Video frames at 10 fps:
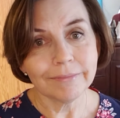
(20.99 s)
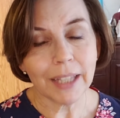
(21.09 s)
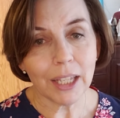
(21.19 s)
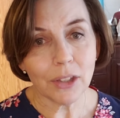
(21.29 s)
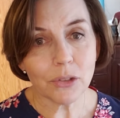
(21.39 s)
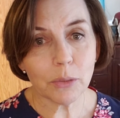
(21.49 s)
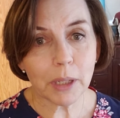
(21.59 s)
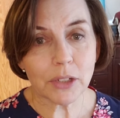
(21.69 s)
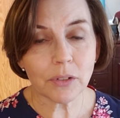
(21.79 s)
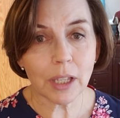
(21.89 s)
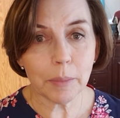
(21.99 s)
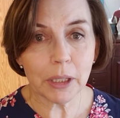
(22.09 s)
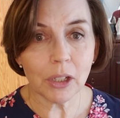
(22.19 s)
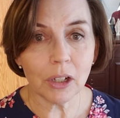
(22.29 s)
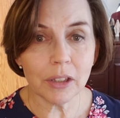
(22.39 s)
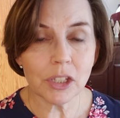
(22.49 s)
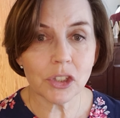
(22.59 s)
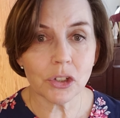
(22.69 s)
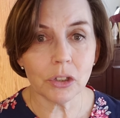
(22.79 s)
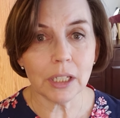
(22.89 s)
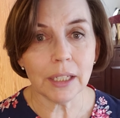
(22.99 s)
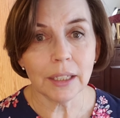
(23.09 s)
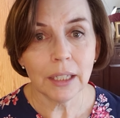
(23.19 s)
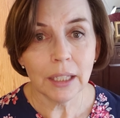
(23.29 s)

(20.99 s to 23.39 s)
Thank you so much for coming along on this journey.